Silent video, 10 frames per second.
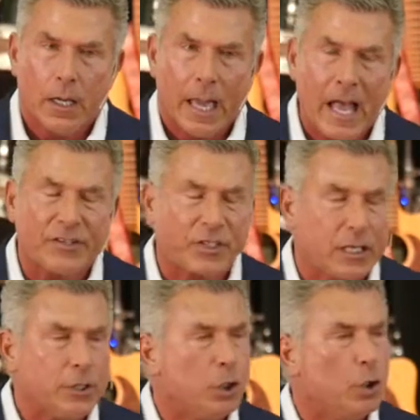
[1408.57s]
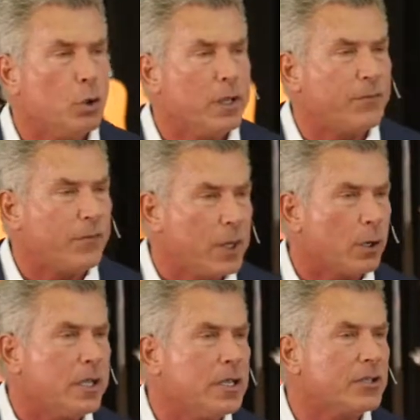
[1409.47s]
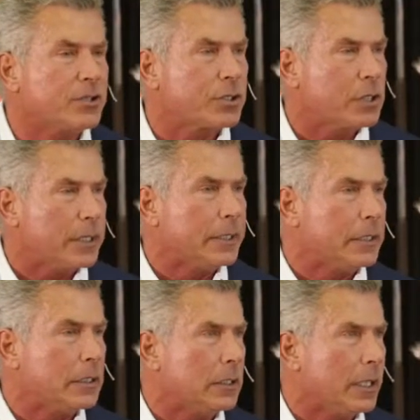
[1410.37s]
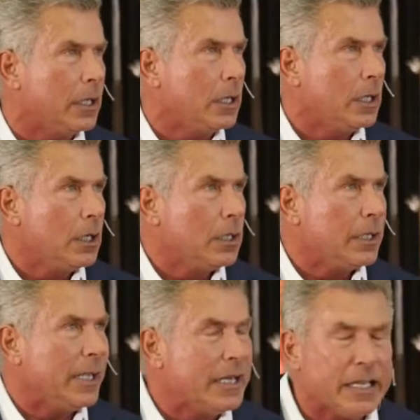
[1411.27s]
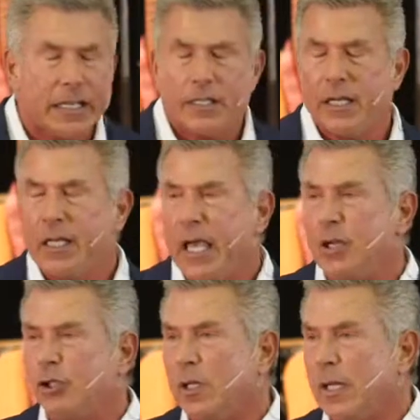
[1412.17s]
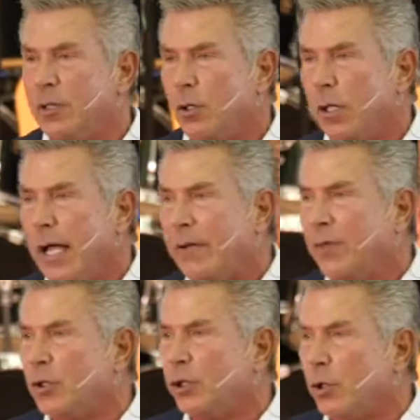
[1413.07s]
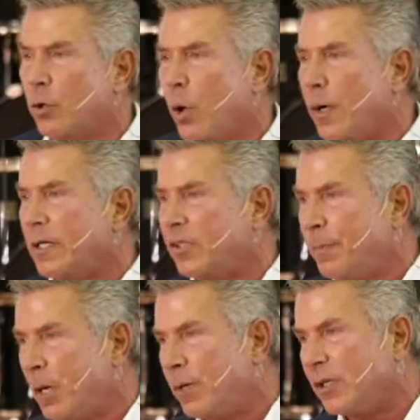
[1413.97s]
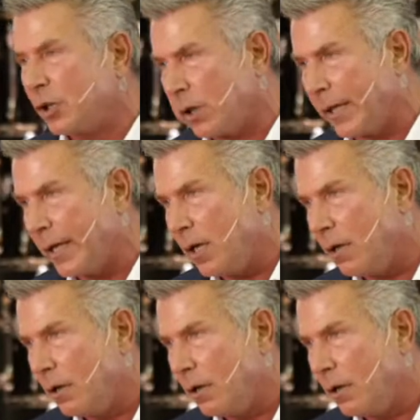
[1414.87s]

asking you if there is uh, any indication in your life that you're growing spiritually.